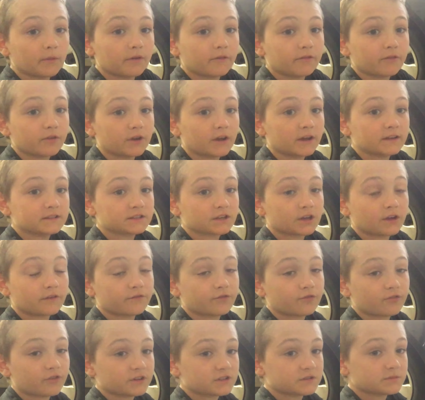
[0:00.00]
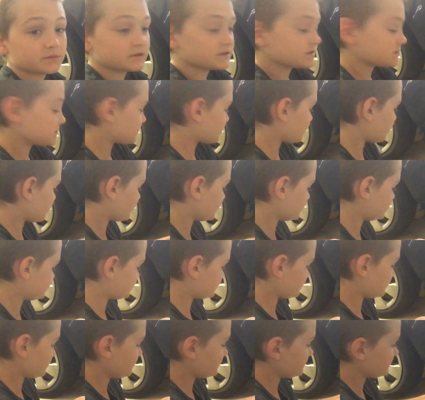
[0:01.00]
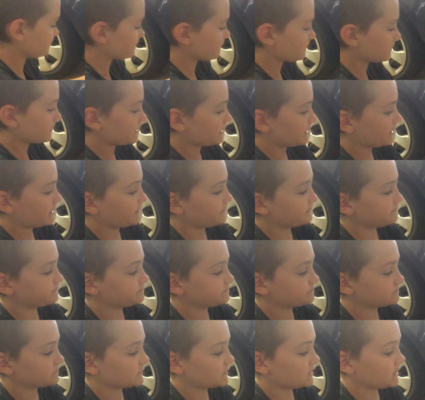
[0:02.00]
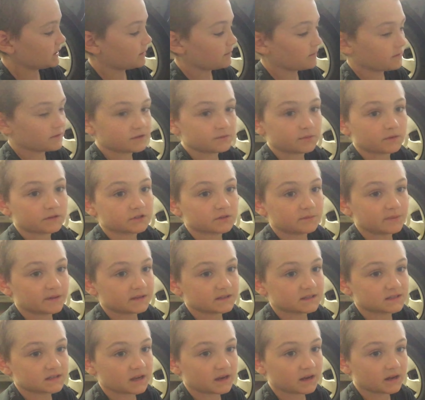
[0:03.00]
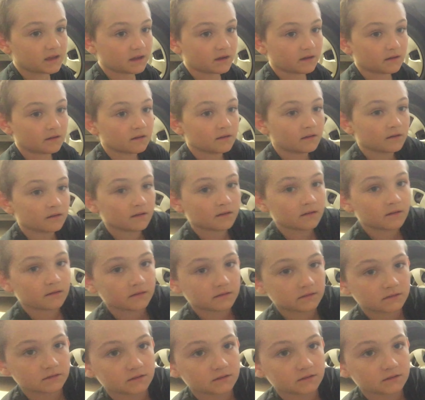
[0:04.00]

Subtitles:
a few days ago for Christmas. Got these two. Yeah, this one's a bit skinnier. It's